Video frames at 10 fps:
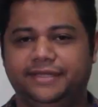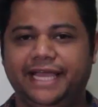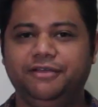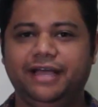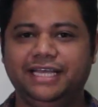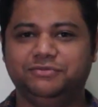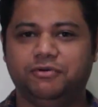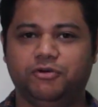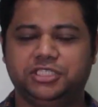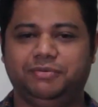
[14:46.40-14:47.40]
Thank you guys
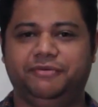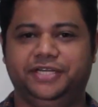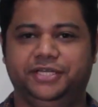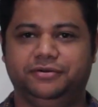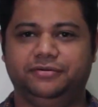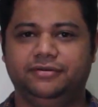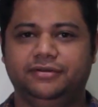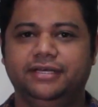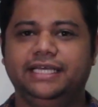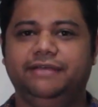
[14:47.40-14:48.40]
for watching my video.
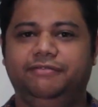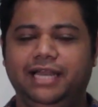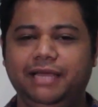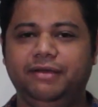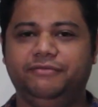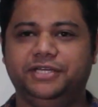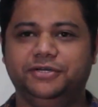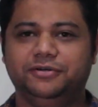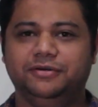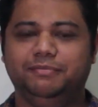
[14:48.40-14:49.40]
If you like my
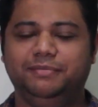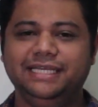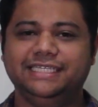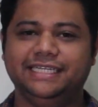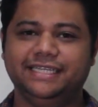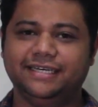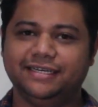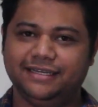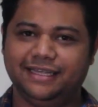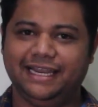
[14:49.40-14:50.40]
video, please hit
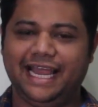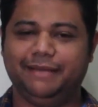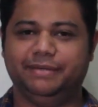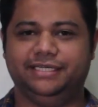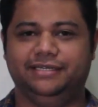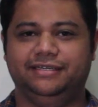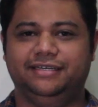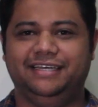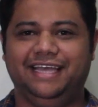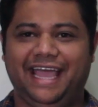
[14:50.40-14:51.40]
the like button
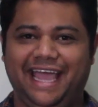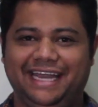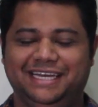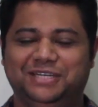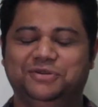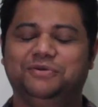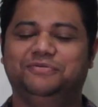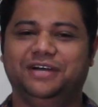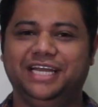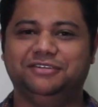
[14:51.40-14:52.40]
and don't
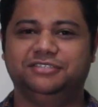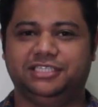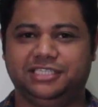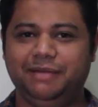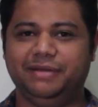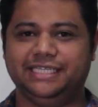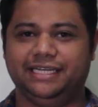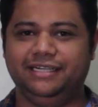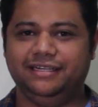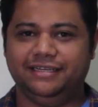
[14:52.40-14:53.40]
forget to subscribe my
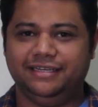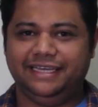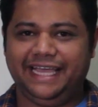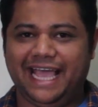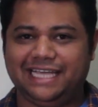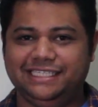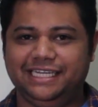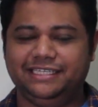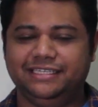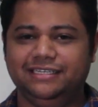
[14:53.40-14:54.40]
channel,
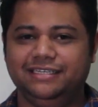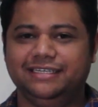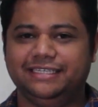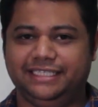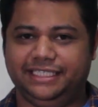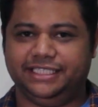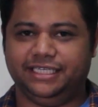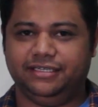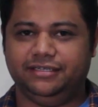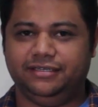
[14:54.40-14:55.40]
Accidental
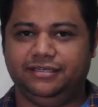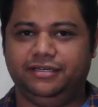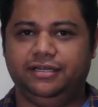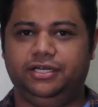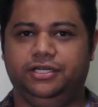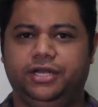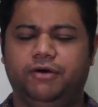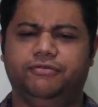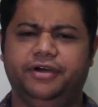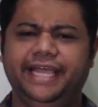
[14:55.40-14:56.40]
teacher.
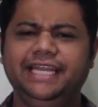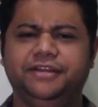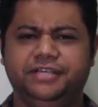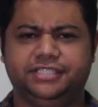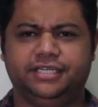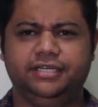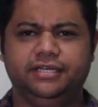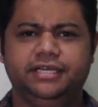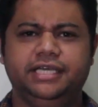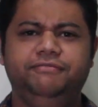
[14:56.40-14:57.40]
Now for any reason,
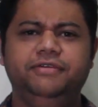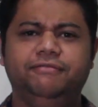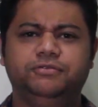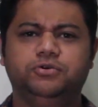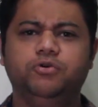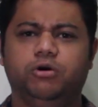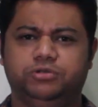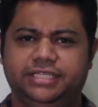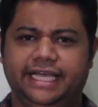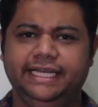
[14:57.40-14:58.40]
if you have to go
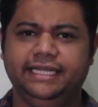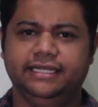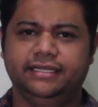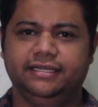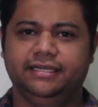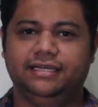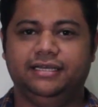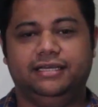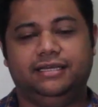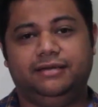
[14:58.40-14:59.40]
outside,
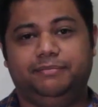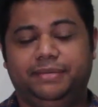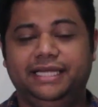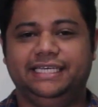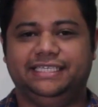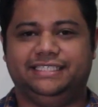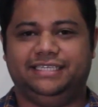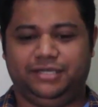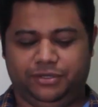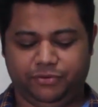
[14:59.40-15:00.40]

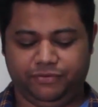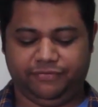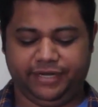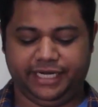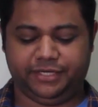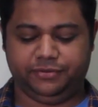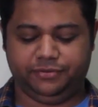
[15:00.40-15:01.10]
please don't forget